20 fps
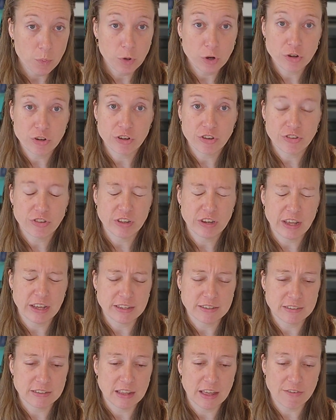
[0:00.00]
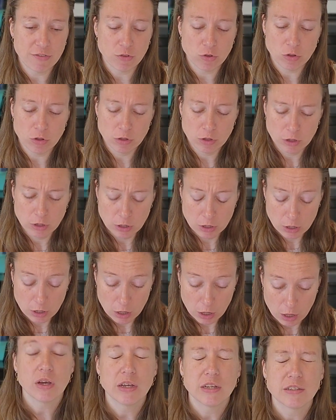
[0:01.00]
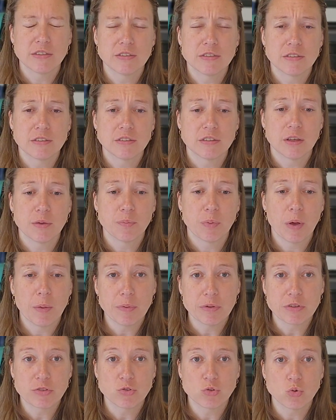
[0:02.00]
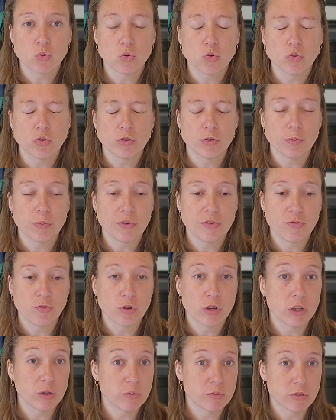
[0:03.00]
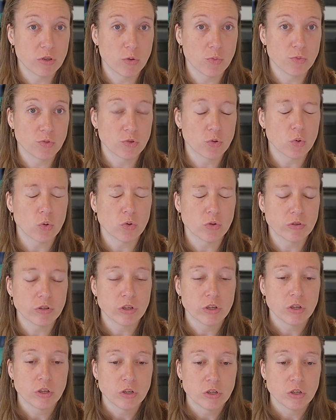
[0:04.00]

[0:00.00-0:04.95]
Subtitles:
purchase the next level. He was public schooled before he was homeschooled.